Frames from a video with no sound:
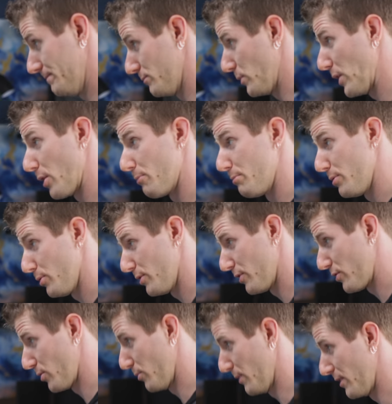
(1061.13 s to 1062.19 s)
we are
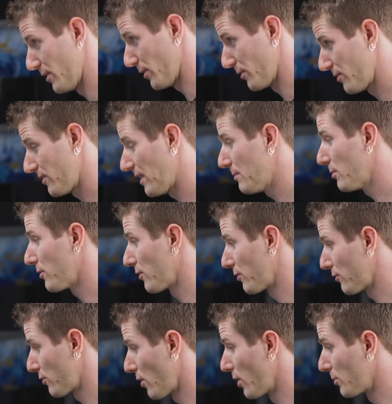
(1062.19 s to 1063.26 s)
booted to Windows. Stable's a
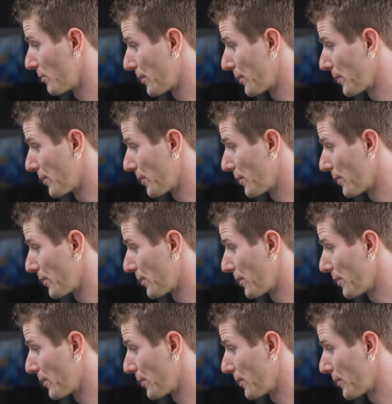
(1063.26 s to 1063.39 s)
strong